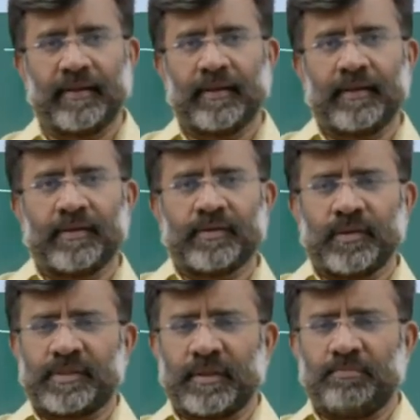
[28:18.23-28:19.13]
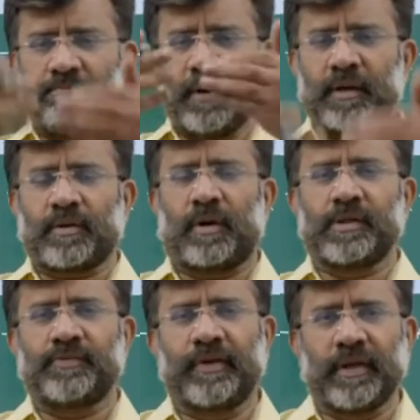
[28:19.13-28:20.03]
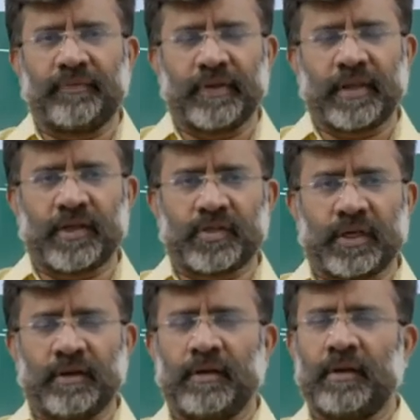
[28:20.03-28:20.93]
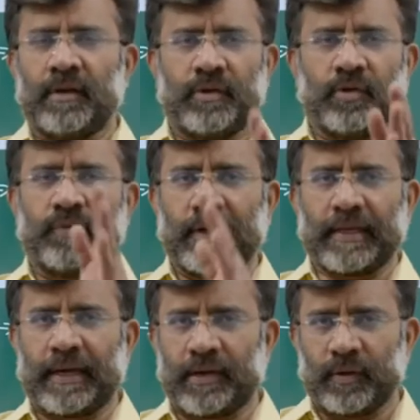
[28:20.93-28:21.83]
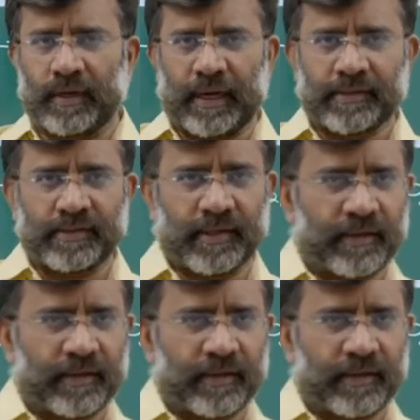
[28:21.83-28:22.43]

So simple cross verification, you will get your answer,